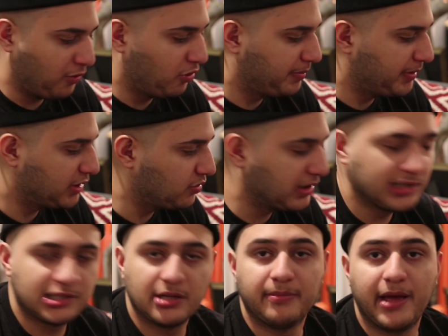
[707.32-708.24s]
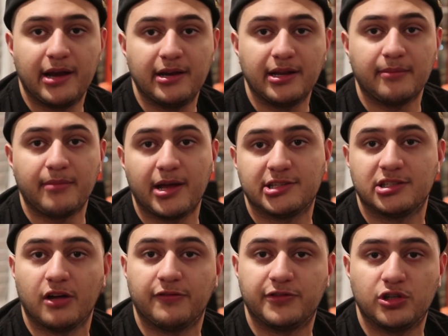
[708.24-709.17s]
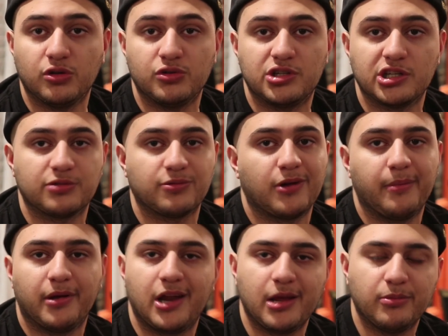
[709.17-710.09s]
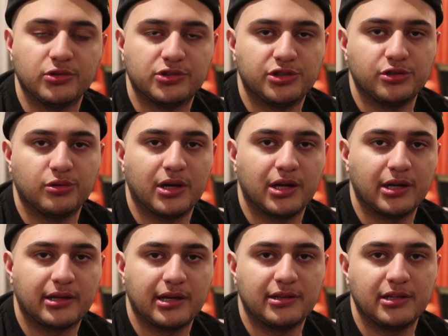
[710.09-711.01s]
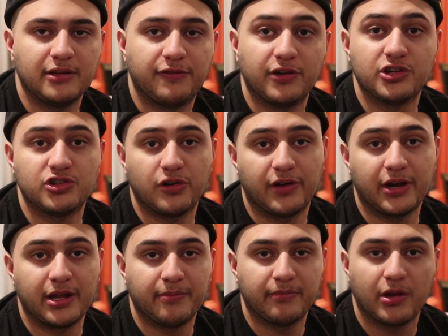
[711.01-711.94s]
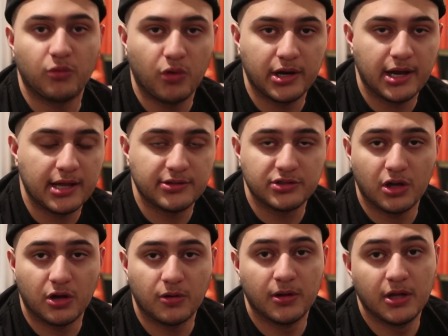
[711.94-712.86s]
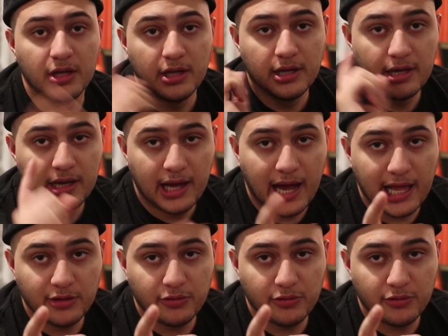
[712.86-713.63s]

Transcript: will be doing some editing myself too, just when I'm unable to get the footage over to him and whatnot. So highly